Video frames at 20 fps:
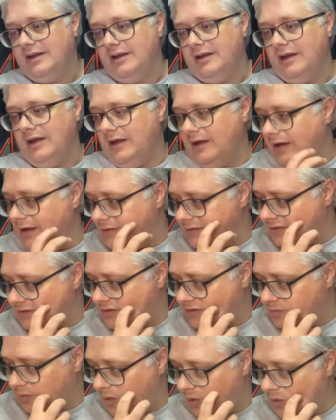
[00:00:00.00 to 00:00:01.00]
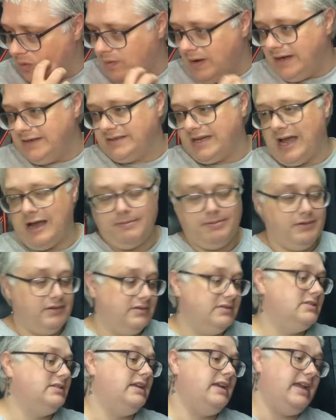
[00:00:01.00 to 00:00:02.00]
This is what always
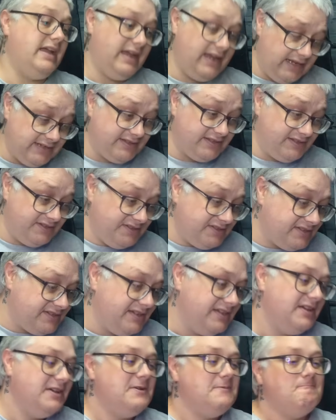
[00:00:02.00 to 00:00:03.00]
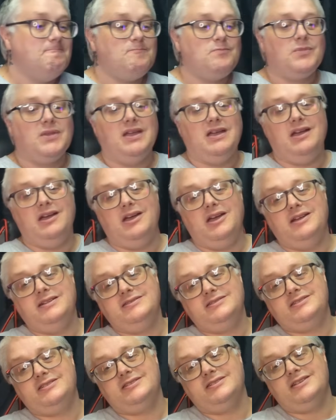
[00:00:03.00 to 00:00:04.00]
happens. It isn't.
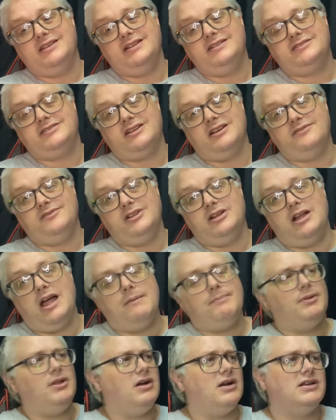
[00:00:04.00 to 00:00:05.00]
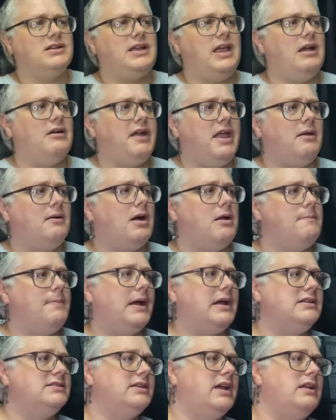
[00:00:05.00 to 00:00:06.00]
And something like that. But like I keep coming
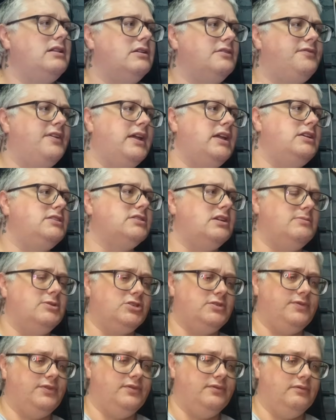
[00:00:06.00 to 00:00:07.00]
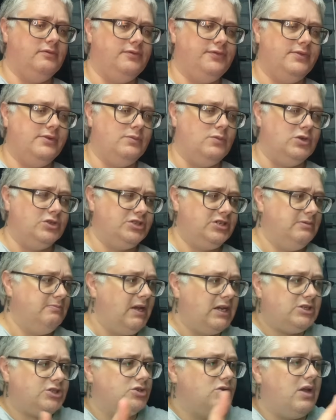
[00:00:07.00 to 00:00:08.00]
back and saying, look, thank you so much for watching.
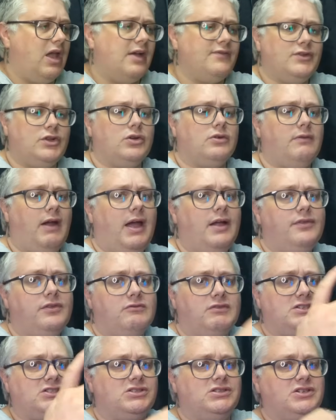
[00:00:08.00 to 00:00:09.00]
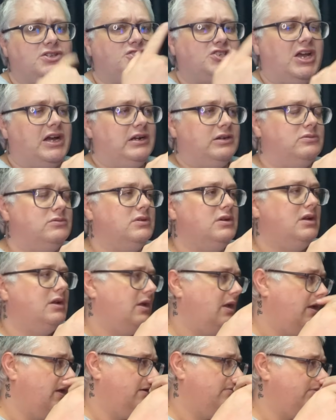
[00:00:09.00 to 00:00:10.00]
Make sure you have a look around the rest of the channel,
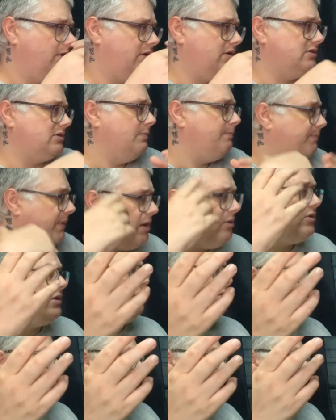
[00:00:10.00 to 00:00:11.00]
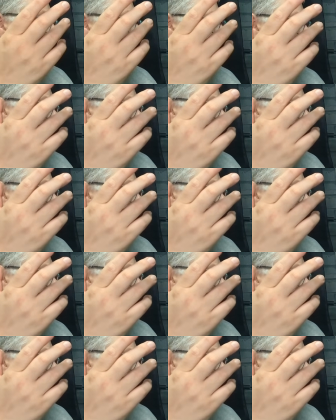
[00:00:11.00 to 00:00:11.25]
because I'm building lots of other